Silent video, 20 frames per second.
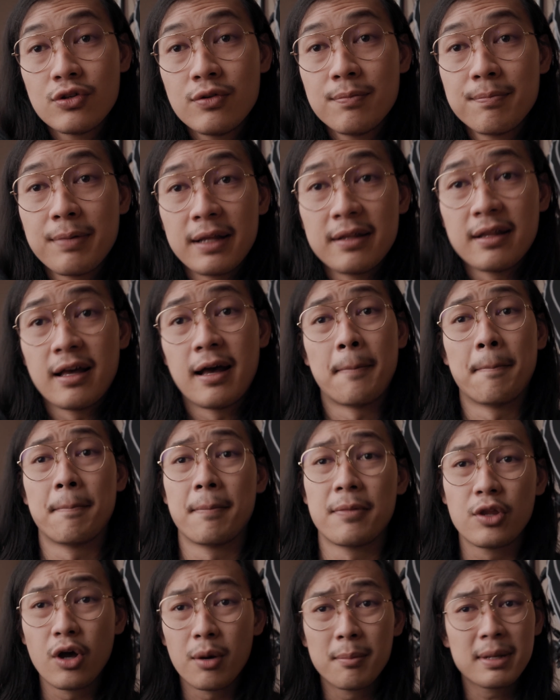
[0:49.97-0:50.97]
to, but um,
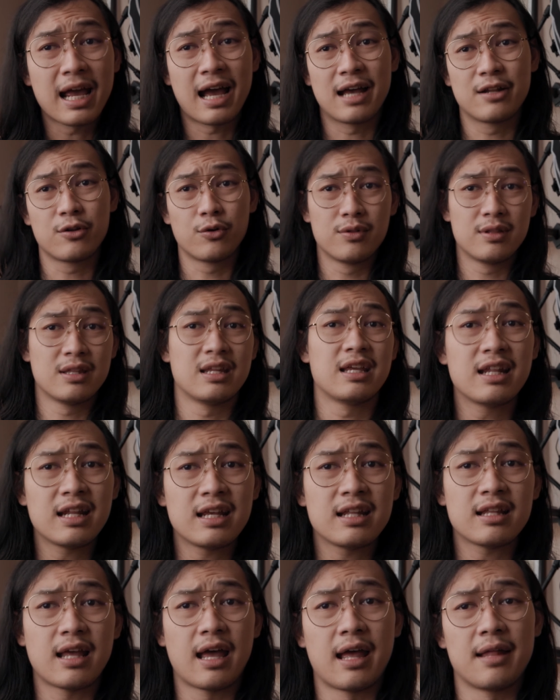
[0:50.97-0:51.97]
normally I don't need
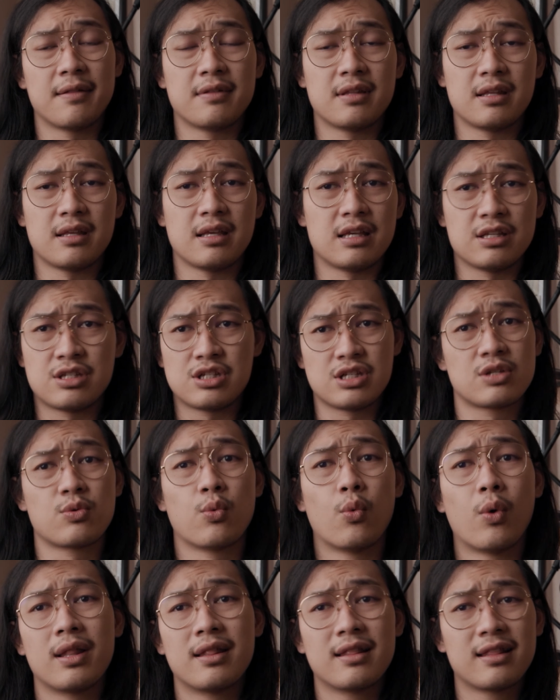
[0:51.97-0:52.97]
it and it's just
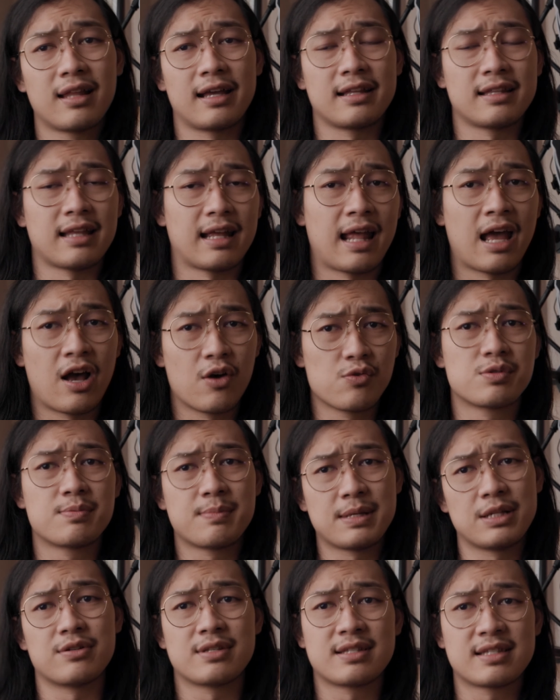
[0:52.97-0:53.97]
one light that helps
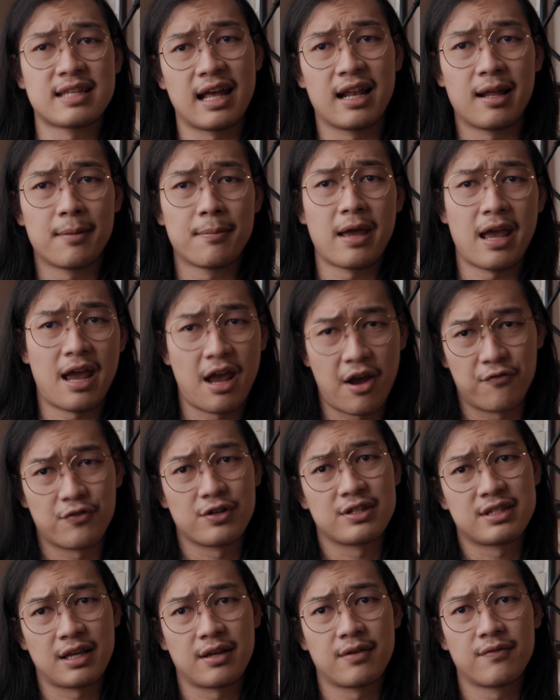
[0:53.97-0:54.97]
me to set up
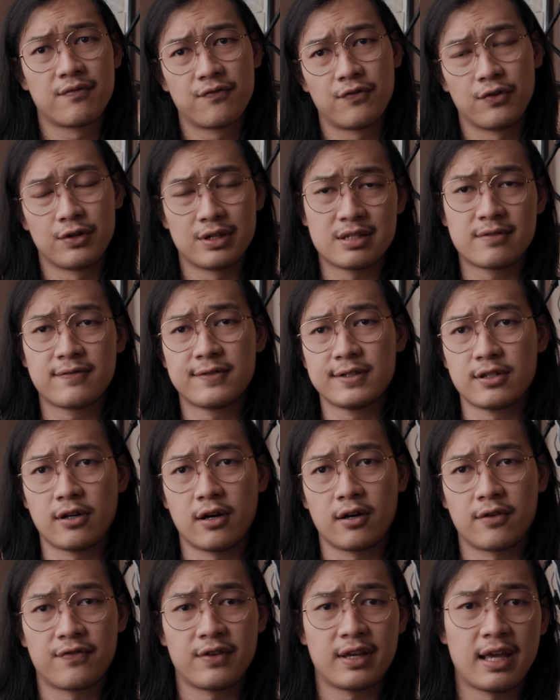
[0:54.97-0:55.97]
everything for this
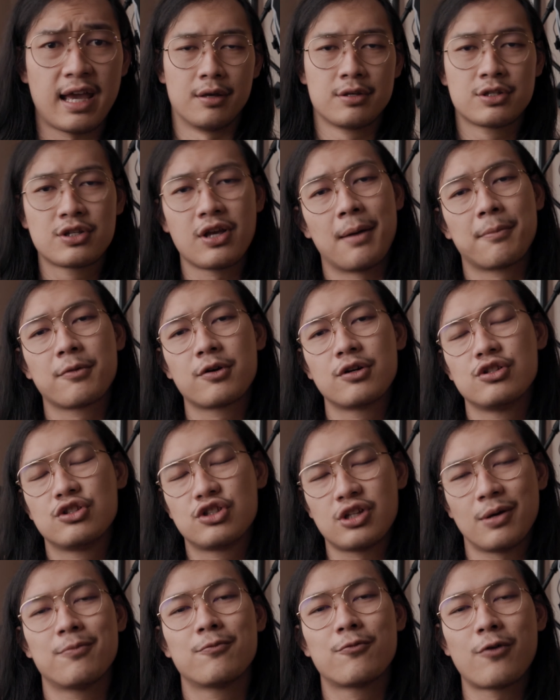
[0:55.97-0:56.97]
photography. So I'm gonna
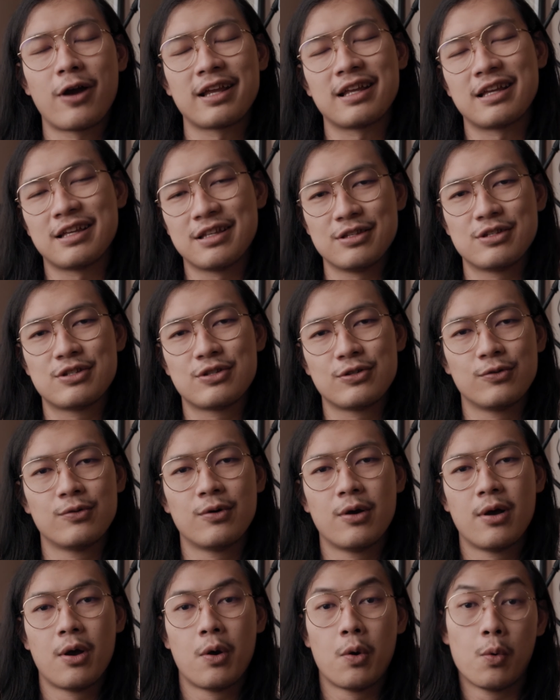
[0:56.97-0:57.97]
jump right into
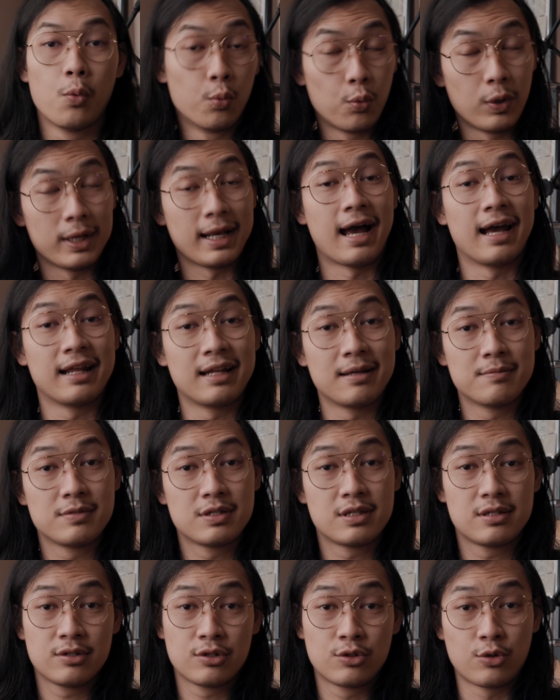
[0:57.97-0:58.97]
what
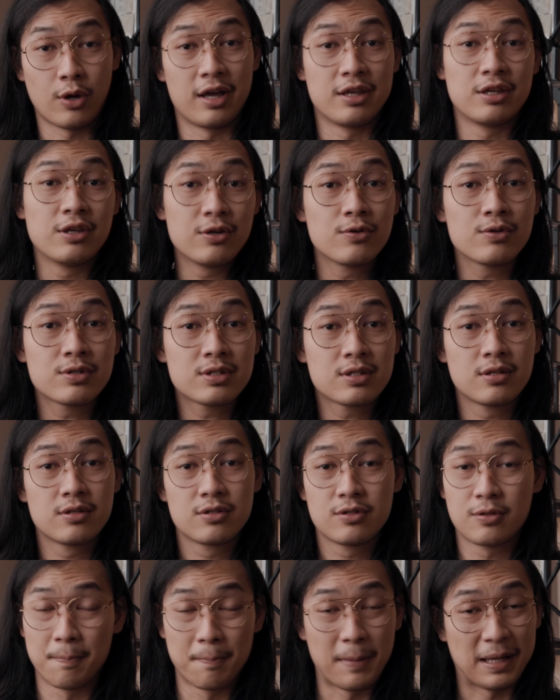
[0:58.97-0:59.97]
items do I use
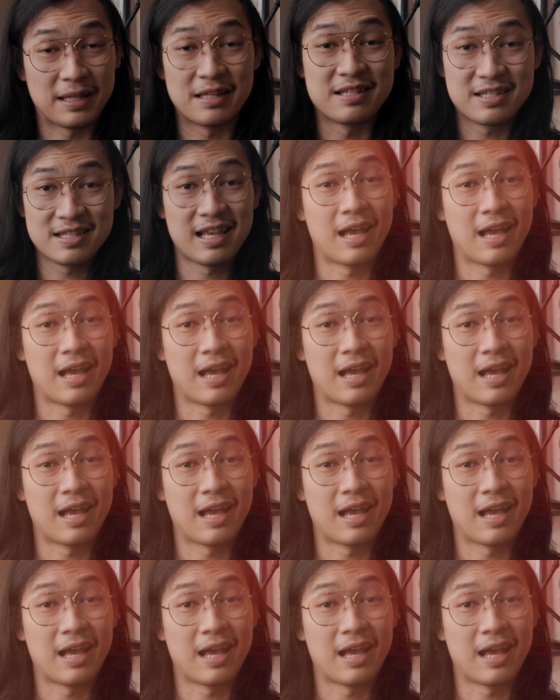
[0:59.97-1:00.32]
to make this